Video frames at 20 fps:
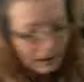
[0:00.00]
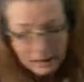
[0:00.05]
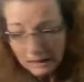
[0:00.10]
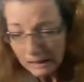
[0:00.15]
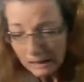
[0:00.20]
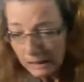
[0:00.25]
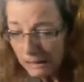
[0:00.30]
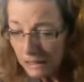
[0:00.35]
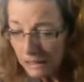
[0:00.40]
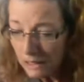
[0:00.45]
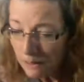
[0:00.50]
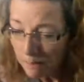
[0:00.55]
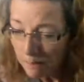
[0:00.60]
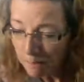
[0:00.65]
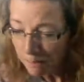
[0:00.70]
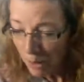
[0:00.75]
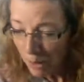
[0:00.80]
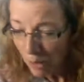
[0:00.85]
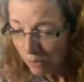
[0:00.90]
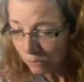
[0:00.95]
In a
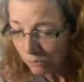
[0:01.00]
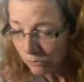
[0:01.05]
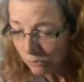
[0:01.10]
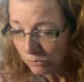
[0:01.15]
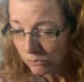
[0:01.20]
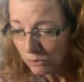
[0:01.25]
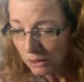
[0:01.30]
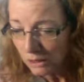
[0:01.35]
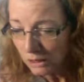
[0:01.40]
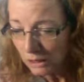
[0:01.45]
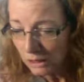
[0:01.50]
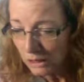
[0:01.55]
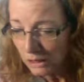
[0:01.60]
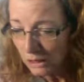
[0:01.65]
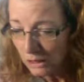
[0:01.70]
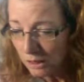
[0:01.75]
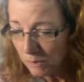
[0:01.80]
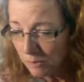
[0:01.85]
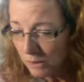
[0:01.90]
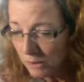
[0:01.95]
boat in
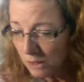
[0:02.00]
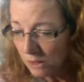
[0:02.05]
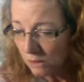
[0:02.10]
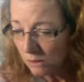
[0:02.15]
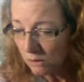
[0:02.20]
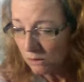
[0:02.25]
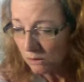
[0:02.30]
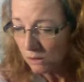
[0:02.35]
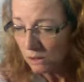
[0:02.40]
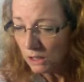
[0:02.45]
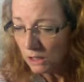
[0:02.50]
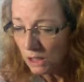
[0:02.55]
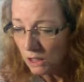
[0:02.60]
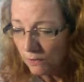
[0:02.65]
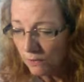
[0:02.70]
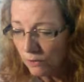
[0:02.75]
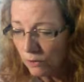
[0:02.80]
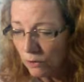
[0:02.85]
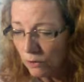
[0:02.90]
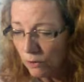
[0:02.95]
the middle
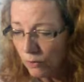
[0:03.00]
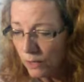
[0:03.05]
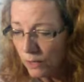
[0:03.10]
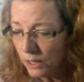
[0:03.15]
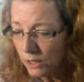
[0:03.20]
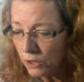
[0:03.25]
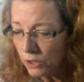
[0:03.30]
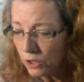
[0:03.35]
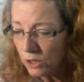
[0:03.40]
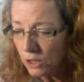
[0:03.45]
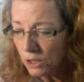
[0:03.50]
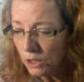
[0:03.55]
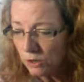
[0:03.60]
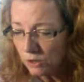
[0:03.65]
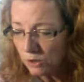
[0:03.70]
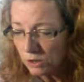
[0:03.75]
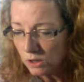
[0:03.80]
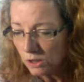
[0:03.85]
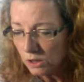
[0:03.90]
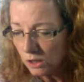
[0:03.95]
of a
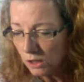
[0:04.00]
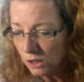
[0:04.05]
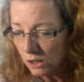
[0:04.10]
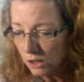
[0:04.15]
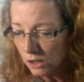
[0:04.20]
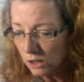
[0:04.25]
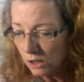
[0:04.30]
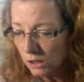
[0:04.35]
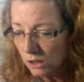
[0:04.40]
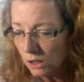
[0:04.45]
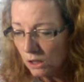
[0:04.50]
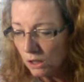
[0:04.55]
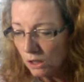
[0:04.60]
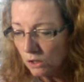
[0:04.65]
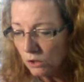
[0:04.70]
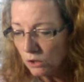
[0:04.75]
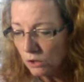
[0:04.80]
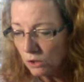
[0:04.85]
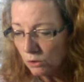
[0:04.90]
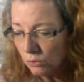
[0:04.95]
raging
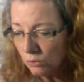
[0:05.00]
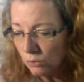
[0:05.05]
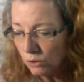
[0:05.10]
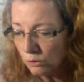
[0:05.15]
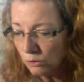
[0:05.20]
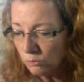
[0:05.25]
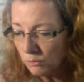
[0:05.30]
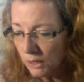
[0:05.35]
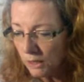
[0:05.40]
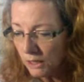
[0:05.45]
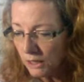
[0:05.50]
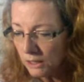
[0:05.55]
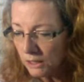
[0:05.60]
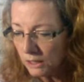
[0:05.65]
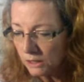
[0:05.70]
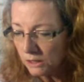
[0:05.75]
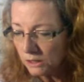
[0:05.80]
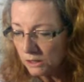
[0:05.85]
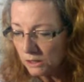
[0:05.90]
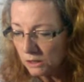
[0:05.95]
sea, she would
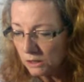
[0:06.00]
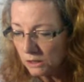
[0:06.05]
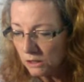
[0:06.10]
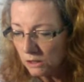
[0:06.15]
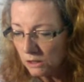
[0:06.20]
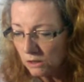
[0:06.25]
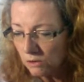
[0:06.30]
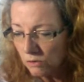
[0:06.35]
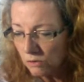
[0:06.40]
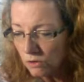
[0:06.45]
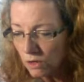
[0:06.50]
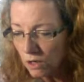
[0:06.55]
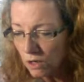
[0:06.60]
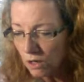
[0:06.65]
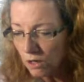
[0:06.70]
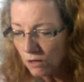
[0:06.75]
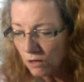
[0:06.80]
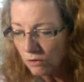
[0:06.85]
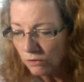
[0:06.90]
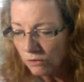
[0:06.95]
make scene
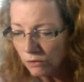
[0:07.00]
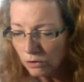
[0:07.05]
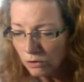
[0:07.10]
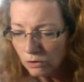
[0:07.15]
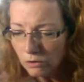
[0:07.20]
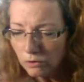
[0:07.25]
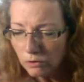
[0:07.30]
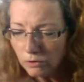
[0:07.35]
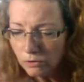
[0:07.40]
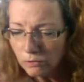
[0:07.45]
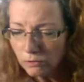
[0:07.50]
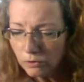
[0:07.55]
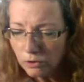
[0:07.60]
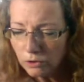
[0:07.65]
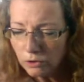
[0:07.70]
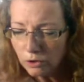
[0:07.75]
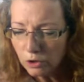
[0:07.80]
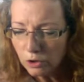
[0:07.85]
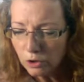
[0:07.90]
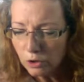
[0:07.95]
of
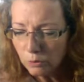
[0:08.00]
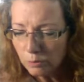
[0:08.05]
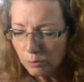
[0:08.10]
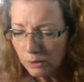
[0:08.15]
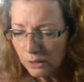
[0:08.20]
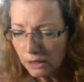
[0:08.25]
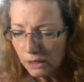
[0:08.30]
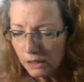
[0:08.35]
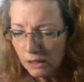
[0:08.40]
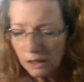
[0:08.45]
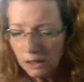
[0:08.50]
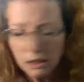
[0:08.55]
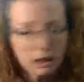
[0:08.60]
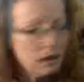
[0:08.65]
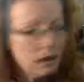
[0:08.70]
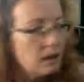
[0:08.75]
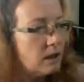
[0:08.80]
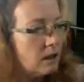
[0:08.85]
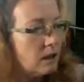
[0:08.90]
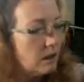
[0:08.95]
to
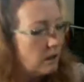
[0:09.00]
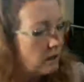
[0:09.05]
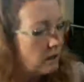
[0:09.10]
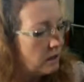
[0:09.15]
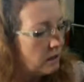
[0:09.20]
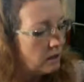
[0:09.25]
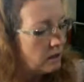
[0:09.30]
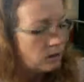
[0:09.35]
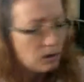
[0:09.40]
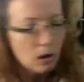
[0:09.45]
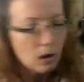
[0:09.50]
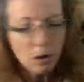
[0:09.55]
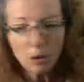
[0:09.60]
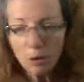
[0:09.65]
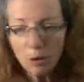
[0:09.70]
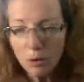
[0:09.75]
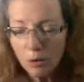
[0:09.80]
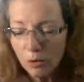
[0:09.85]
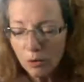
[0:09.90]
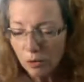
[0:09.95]
be
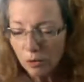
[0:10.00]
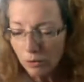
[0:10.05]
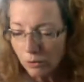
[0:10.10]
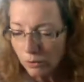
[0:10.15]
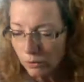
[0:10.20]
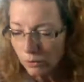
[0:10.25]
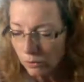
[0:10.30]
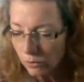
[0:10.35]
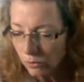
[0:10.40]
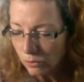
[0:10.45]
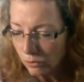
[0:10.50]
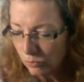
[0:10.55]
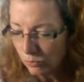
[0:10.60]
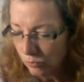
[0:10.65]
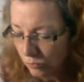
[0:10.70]
ignored.